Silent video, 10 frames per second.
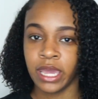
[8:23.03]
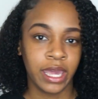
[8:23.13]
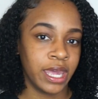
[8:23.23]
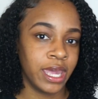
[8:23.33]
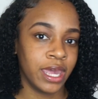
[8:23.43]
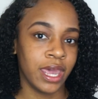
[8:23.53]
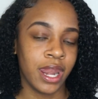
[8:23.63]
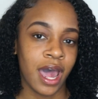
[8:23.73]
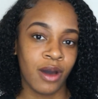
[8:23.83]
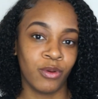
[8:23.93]

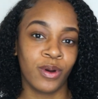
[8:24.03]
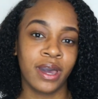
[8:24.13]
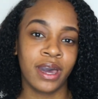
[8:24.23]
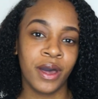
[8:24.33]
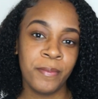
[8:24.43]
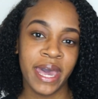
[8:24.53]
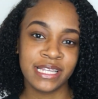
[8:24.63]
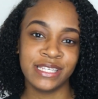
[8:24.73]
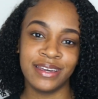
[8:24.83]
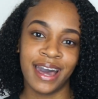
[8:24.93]
and I will come
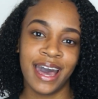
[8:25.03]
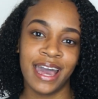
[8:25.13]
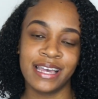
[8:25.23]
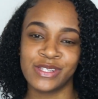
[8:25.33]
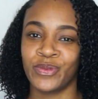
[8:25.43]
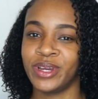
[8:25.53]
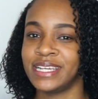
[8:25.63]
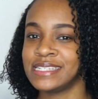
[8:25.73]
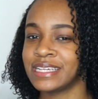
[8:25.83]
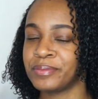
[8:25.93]
back to you guys when
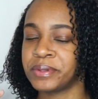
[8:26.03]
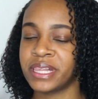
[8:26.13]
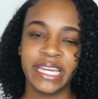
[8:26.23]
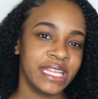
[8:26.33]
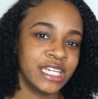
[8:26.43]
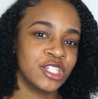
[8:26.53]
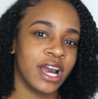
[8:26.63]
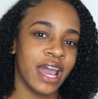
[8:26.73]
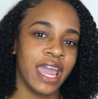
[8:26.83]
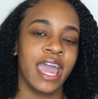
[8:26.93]
it's completely
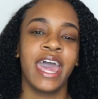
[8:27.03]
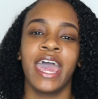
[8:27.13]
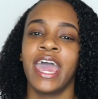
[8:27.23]
dry,